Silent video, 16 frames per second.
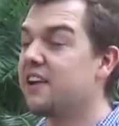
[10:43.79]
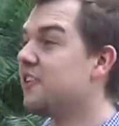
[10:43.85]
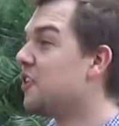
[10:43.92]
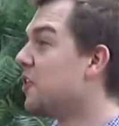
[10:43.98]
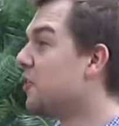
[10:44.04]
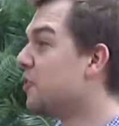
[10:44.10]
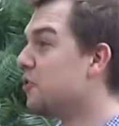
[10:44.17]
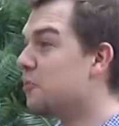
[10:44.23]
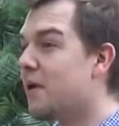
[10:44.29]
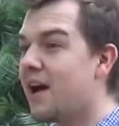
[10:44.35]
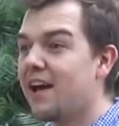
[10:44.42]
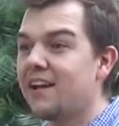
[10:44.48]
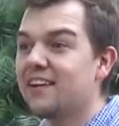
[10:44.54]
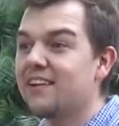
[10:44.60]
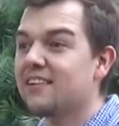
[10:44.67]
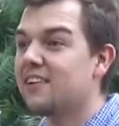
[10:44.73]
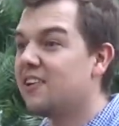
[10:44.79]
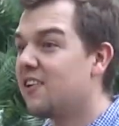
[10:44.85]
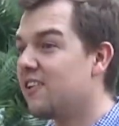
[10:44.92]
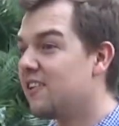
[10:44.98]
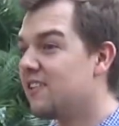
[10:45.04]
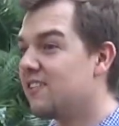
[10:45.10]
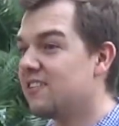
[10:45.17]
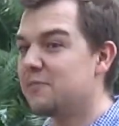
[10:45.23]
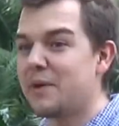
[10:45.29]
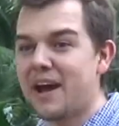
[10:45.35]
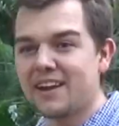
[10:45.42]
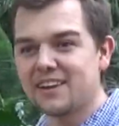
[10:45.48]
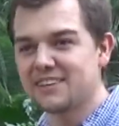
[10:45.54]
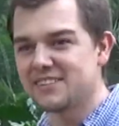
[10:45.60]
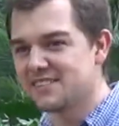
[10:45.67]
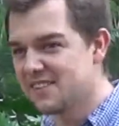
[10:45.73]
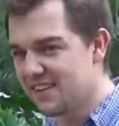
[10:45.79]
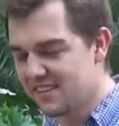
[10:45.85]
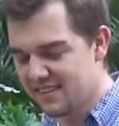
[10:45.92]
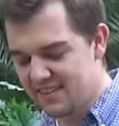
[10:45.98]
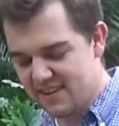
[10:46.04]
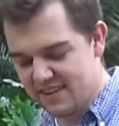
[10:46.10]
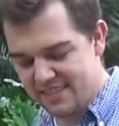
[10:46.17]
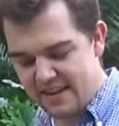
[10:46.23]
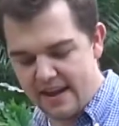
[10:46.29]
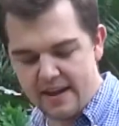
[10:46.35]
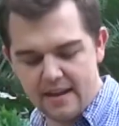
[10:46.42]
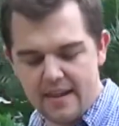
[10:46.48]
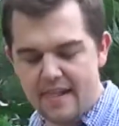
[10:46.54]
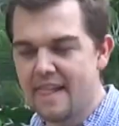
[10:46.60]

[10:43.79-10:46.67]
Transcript: No pneumatic, no magnets, nothing like that.